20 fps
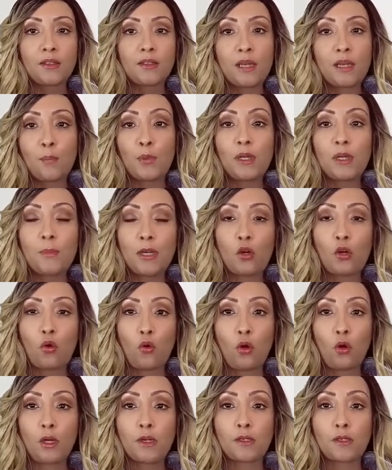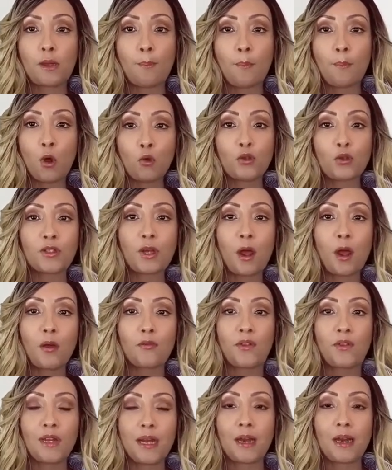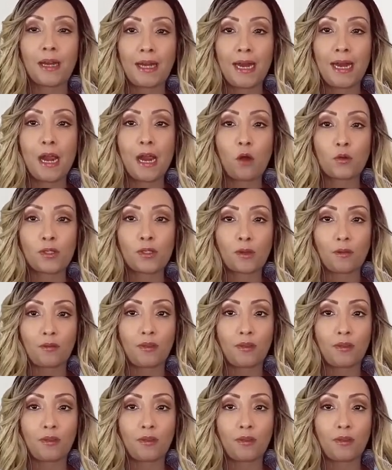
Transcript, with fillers: simply because most of the accounts